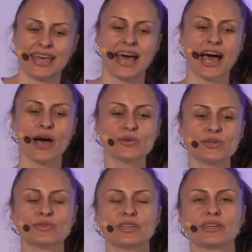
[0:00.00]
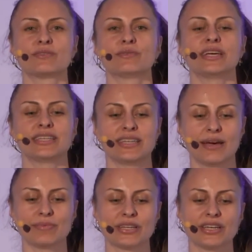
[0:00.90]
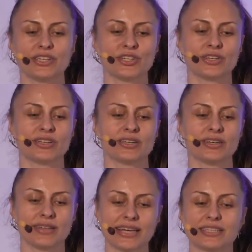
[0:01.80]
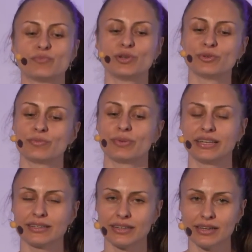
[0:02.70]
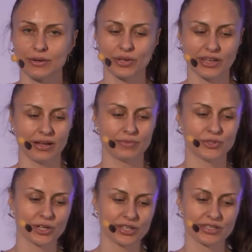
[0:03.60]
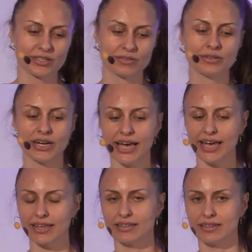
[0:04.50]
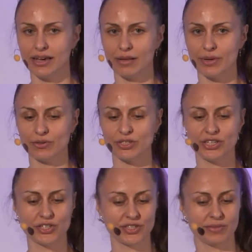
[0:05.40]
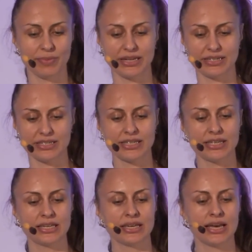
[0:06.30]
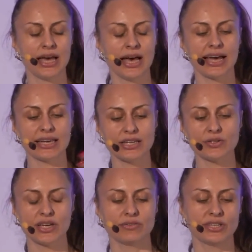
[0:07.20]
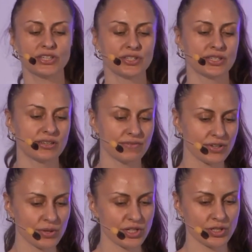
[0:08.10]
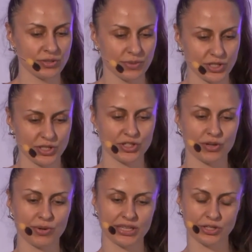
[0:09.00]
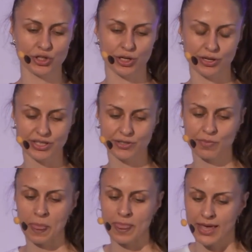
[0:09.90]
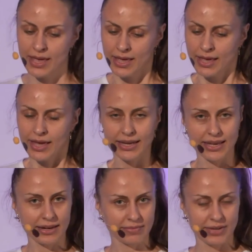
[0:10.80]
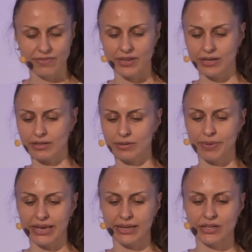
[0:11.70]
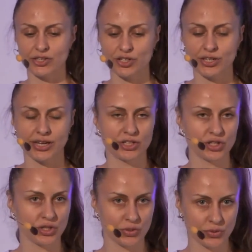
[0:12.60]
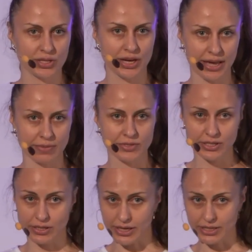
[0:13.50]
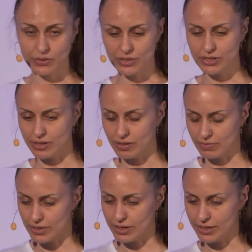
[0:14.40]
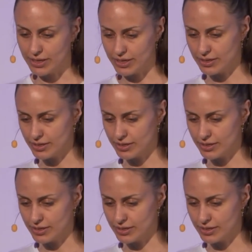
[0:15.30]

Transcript: how do you decorate an application like SpringBoot Plat Clinic with Helm charts? I added the Helm Annotations dependency. I could use annotations and configuration to adjust generated charts. And again, nvn claim package, and just use the Helm CLI to install my,